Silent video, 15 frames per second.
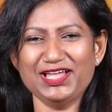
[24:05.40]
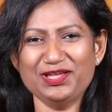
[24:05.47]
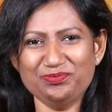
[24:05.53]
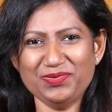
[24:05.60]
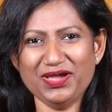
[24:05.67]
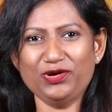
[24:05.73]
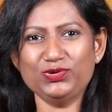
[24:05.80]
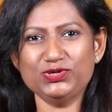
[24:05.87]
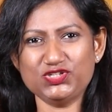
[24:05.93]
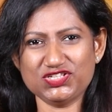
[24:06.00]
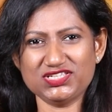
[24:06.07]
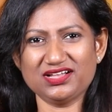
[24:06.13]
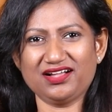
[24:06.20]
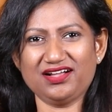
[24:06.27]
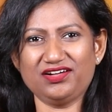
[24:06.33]
A marriage
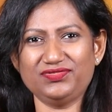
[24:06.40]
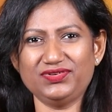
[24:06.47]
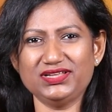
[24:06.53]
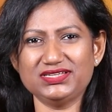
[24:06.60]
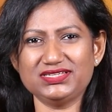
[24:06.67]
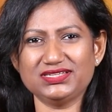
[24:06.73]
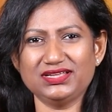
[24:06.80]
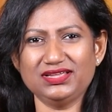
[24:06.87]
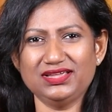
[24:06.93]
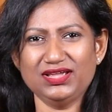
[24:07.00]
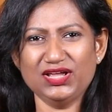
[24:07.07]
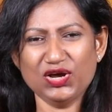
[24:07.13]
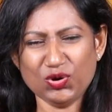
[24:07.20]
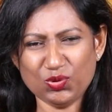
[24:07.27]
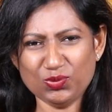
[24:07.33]
is a covenant.
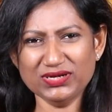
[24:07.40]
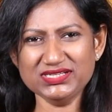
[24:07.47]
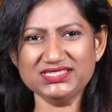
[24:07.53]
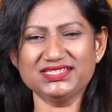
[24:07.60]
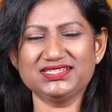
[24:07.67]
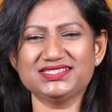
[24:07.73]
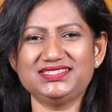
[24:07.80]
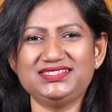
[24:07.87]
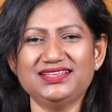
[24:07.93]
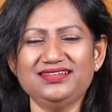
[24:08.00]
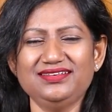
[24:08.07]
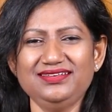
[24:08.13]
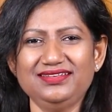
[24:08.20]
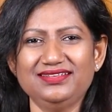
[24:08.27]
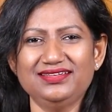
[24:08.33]
Once it is
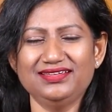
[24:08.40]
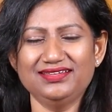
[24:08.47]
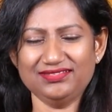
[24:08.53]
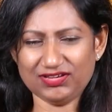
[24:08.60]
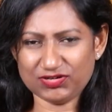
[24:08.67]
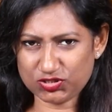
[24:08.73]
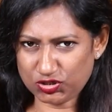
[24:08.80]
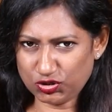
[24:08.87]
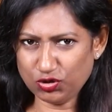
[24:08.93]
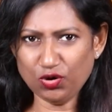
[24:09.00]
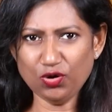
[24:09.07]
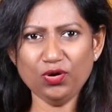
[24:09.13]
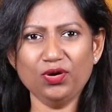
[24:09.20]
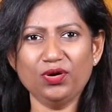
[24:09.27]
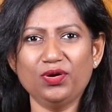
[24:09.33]
done, there's
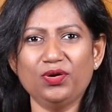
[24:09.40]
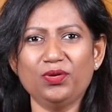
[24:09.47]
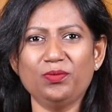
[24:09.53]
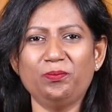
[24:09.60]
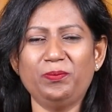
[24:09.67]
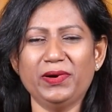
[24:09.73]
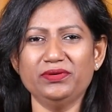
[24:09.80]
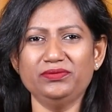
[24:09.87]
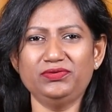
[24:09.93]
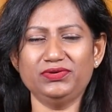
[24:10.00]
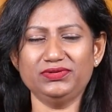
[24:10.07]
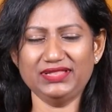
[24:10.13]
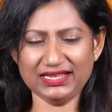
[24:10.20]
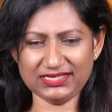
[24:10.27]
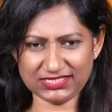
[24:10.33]
no boundary.
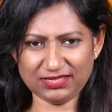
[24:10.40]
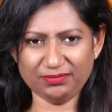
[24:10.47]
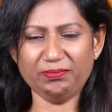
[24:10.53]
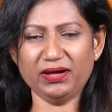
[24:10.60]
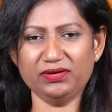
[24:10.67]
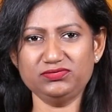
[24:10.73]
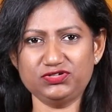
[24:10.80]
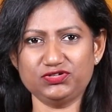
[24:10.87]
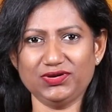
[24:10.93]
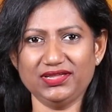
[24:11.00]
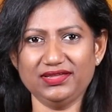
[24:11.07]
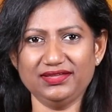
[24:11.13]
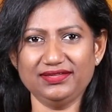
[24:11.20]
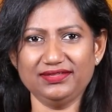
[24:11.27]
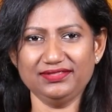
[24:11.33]
That's the
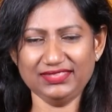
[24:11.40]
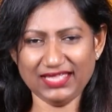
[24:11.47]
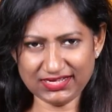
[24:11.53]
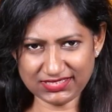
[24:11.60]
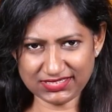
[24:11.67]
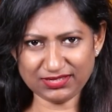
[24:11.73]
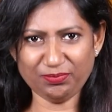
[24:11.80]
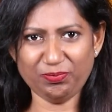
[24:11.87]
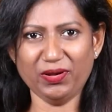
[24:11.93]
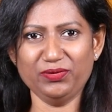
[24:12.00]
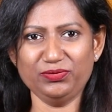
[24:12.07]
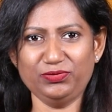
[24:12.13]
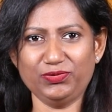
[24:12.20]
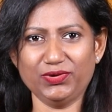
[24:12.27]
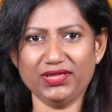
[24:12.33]
boundary. That's the
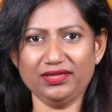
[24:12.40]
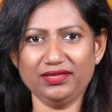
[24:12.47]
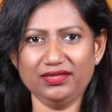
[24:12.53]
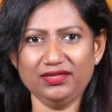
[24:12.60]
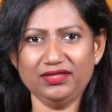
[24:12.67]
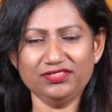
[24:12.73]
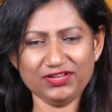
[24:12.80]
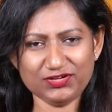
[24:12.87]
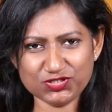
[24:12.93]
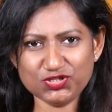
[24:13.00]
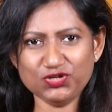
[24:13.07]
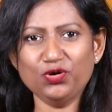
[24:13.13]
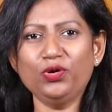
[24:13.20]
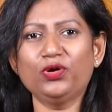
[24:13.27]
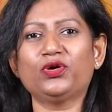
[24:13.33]
boundary. There's
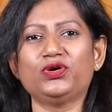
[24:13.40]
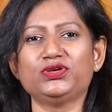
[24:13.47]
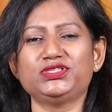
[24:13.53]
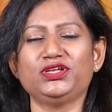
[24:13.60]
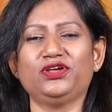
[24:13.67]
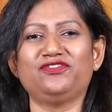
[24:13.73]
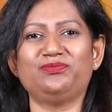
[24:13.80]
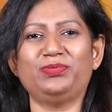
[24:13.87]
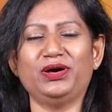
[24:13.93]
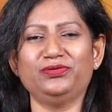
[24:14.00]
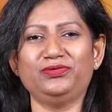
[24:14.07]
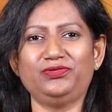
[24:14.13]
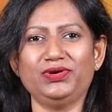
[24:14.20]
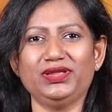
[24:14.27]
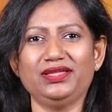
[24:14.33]
no crossing of
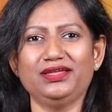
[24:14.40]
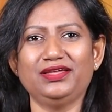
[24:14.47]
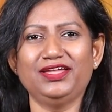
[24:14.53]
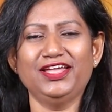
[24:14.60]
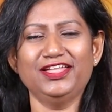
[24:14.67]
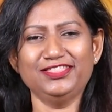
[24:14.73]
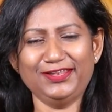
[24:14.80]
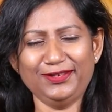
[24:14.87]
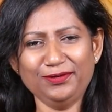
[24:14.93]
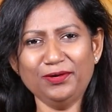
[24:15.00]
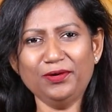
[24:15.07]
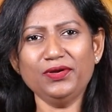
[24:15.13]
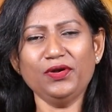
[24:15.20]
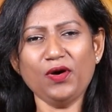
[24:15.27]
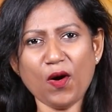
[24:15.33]
boundary. The
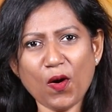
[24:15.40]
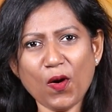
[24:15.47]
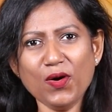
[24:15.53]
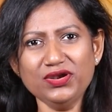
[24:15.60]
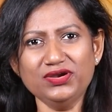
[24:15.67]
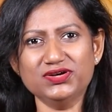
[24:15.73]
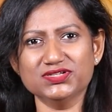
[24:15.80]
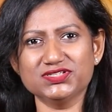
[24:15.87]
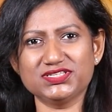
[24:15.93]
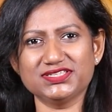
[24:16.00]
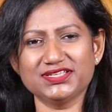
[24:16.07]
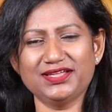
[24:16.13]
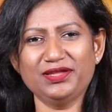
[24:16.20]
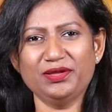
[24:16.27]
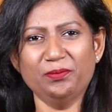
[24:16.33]
Lord
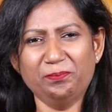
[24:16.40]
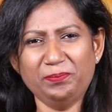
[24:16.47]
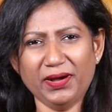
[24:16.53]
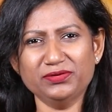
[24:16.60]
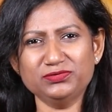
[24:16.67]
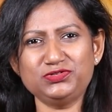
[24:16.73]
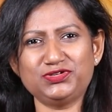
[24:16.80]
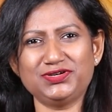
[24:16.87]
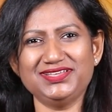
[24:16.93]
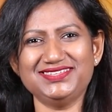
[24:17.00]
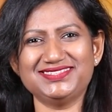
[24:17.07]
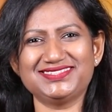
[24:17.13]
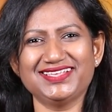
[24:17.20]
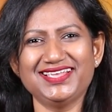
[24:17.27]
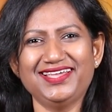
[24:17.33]
honors
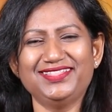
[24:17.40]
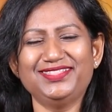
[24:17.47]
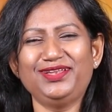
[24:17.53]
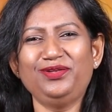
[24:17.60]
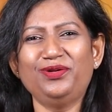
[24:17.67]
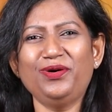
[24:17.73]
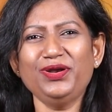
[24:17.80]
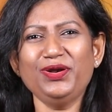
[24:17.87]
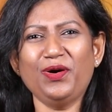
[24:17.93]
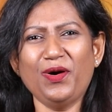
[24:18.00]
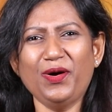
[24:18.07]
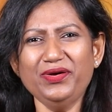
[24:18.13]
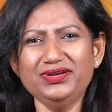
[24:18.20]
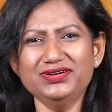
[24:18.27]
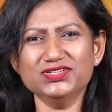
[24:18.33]
boundaries. The Lord
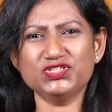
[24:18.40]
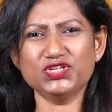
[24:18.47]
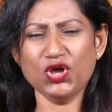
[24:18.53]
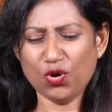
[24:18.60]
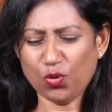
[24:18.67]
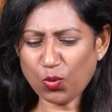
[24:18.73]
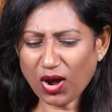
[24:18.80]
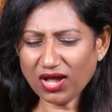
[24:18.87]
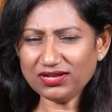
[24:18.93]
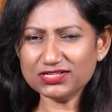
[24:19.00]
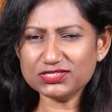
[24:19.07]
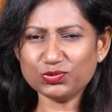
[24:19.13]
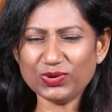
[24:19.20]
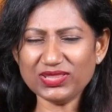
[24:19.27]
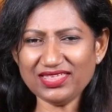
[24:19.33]
honors what
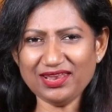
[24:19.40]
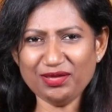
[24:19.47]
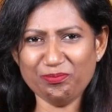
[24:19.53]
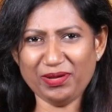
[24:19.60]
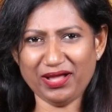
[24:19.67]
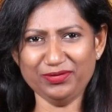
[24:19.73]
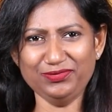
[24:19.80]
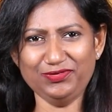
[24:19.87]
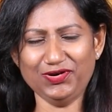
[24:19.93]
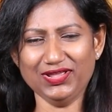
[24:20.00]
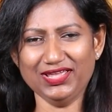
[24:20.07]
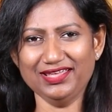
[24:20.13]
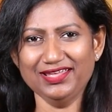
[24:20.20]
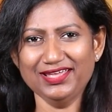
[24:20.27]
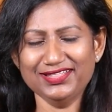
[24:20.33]
is within a
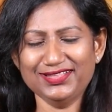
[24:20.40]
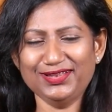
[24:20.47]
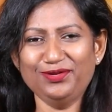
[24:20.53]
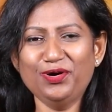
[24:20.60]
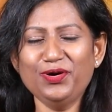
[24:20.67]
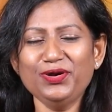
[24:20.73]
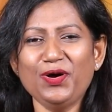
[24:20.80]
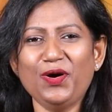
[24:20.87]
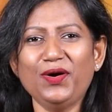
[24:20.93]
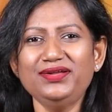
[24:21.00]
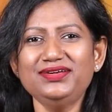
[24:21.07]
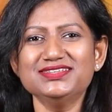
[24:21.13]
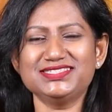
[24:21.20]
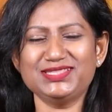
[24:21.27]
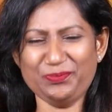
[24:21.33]
boundary. The Lord
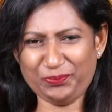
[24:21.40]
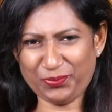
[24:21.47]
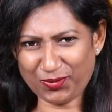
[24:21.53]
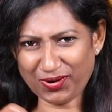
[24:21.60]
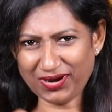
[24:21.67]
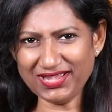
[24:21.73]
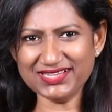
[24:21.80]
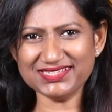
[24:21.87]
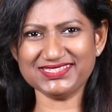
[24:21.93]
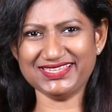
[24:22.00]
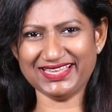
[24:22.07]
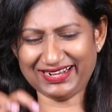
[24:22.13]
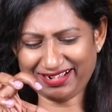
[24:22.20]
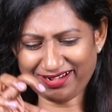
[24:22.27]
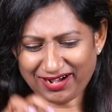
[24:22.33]
honors the praise
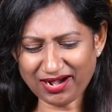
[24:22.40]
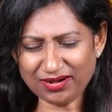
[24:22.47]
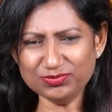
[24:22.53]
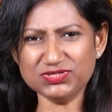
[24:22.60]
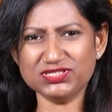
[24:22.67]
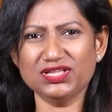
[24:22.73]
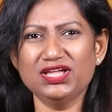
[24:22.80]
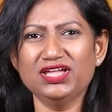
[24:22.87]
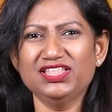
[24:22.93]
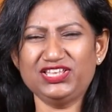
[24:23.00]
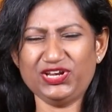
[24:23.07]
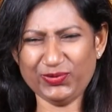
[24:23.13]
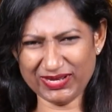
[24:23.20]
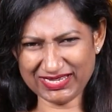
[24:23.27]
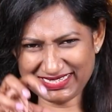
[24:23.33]
that comes
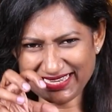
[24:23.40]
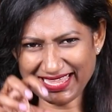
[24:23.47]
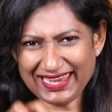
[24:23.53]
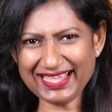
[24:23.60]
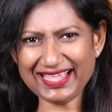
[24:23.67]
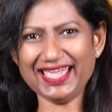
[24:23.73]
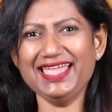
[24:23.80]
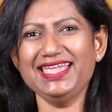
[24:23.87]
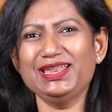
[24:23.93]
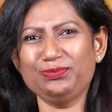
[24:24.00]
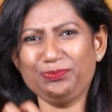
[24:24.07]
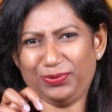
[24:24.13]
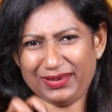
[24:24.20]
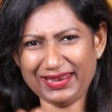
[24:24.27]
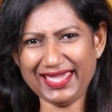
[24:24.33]
through a
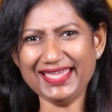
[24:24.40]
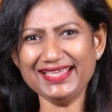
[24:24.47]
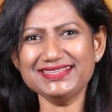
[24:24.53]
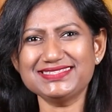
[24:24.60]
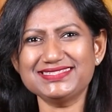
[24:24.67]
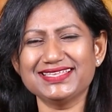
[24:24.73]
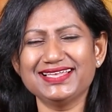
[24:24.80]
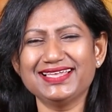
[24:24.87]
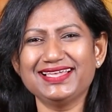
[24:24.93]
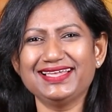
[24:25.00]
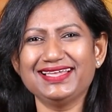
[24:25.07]
dedicated place